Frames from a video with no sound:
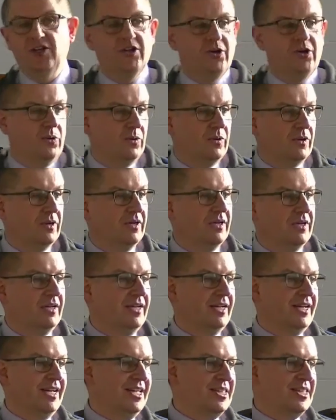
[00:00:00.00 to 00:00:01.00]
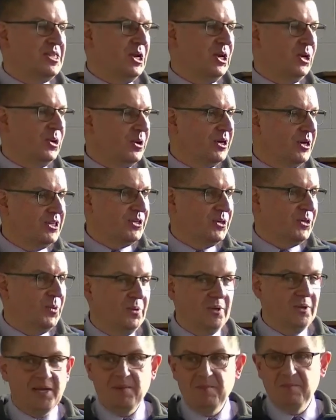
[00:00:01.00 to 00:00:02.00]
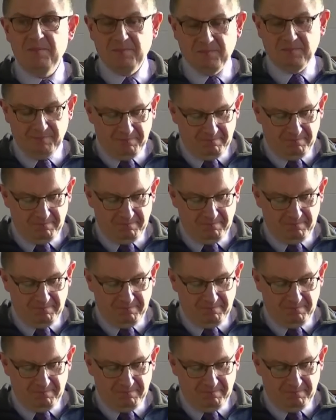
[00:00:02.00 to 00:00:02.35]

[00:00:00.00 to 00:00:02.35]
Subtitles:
know, the Lord told him.